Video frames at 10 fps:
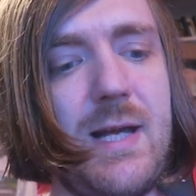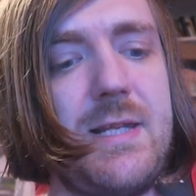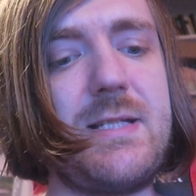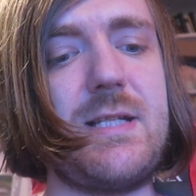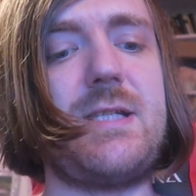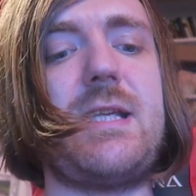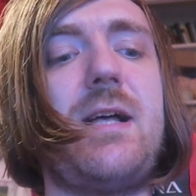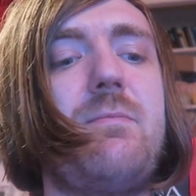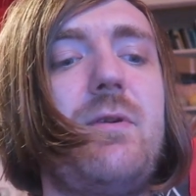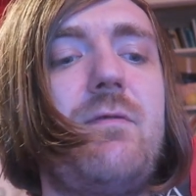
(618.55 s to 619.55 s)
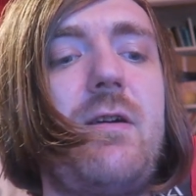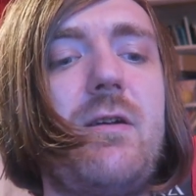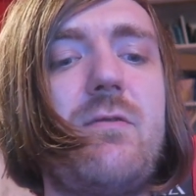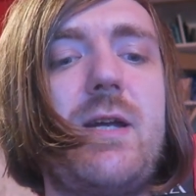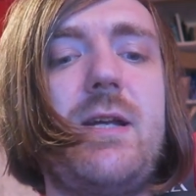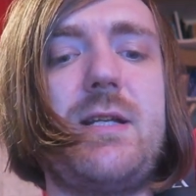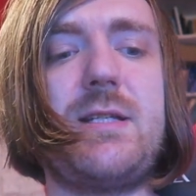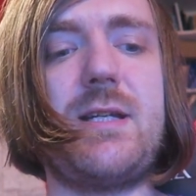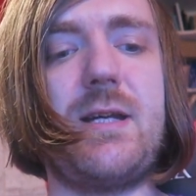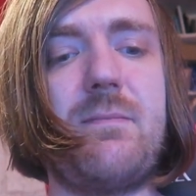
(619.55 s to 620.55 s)
And this is sad but very
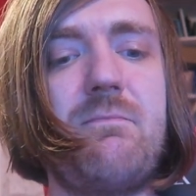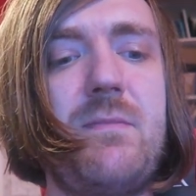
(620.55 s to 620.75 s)
realistic.